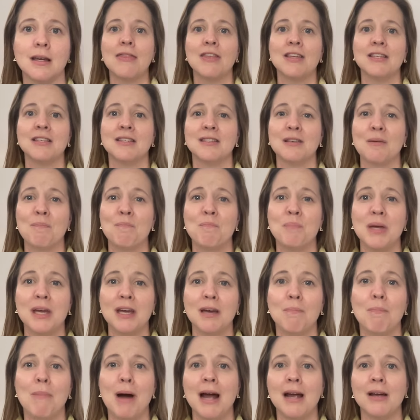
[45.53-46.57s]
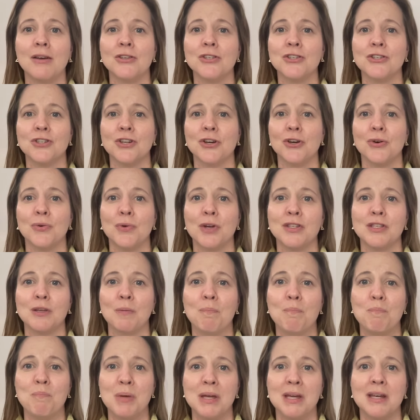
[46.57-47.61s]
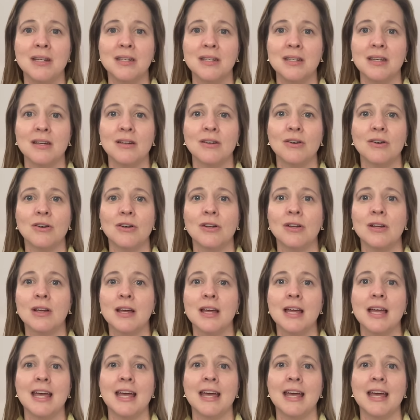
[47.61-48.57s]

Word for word: This is a big milestone, it's a big deal.